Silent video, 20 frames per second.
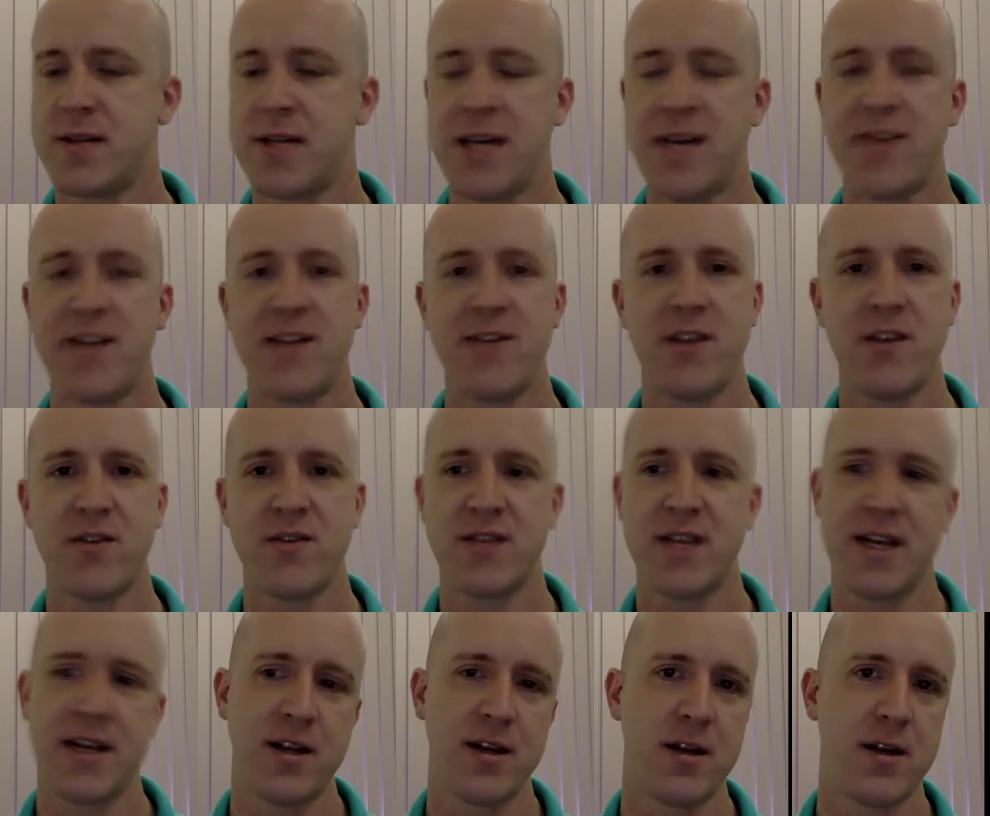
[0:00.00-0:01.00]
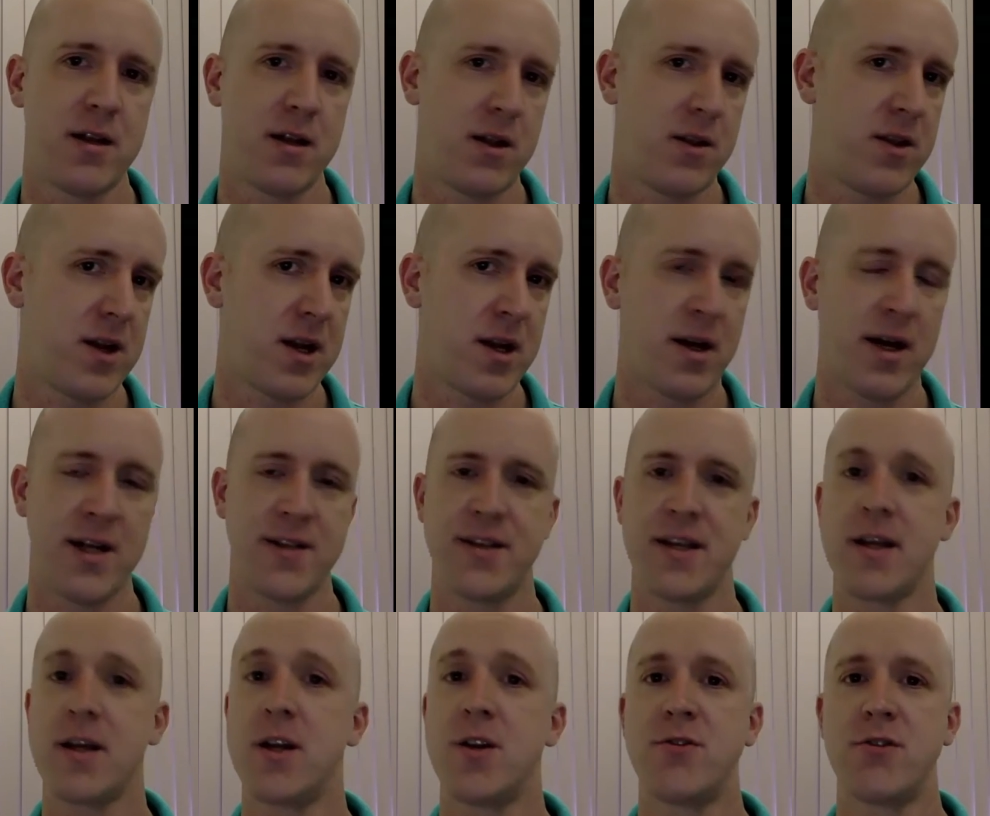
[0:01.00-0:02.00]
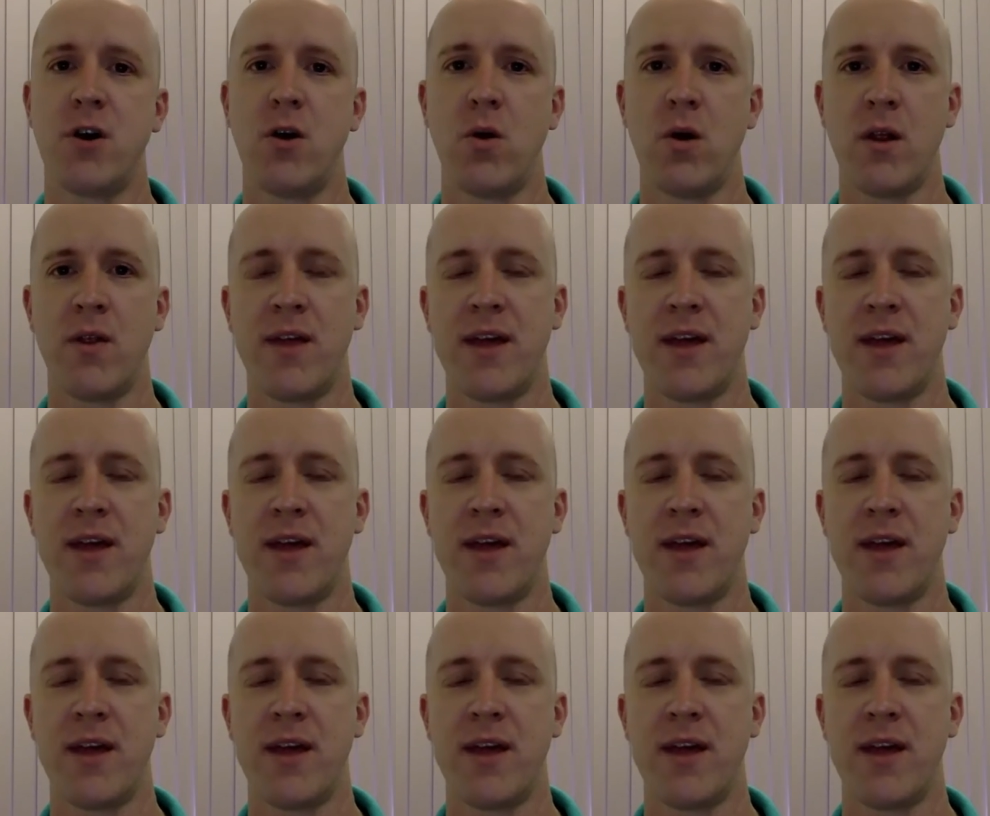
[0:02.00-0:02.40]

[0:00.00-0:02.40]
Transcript: even if you've said the client's in control